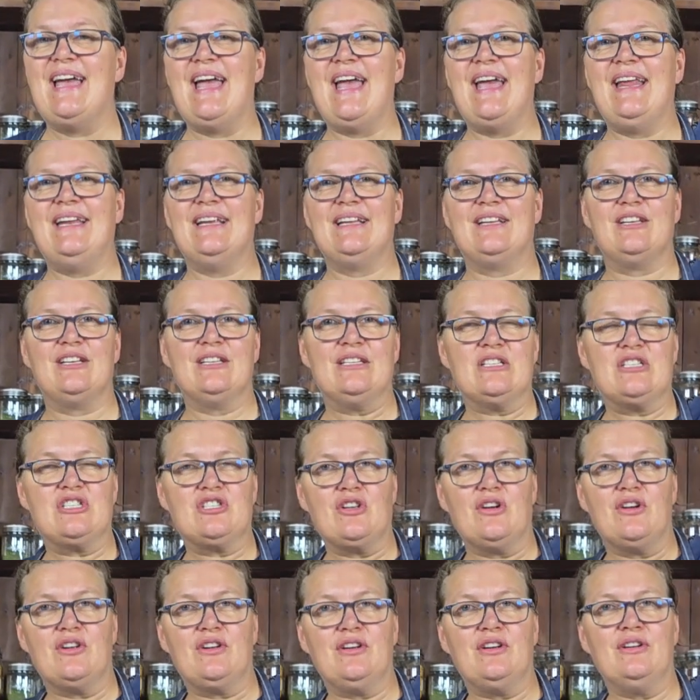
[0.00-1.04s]
and it can
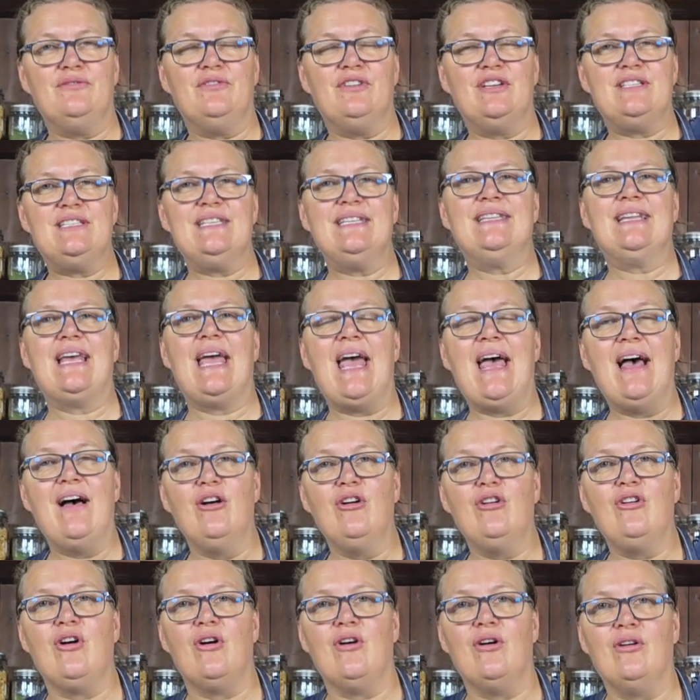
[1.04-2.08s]
start converting the
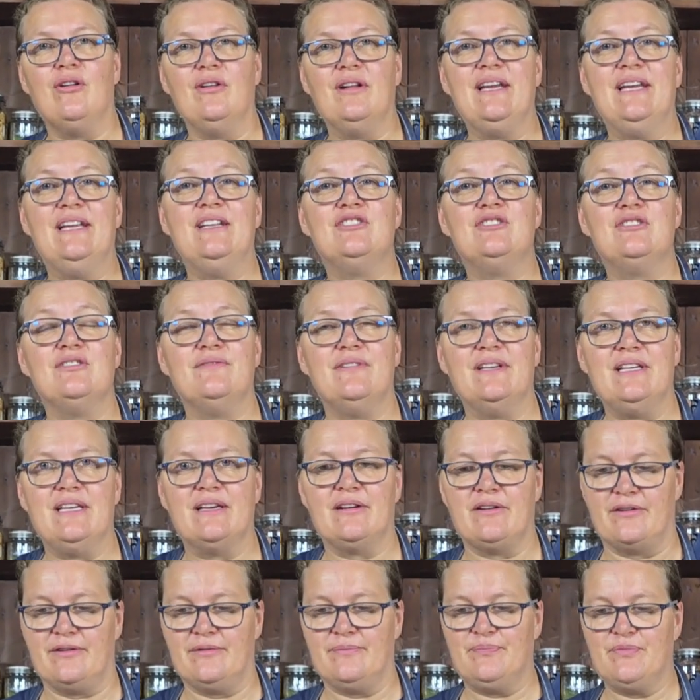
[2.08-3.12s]
alcohol into
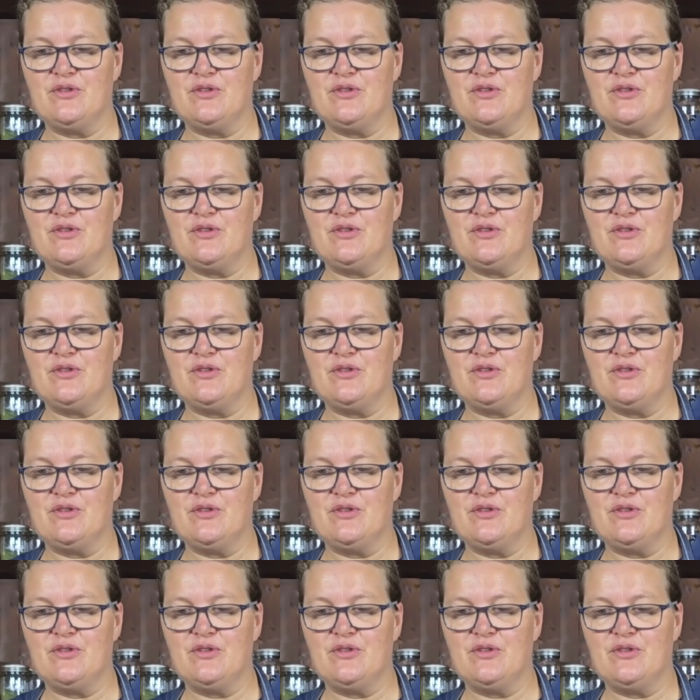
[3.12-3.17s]
vinegar.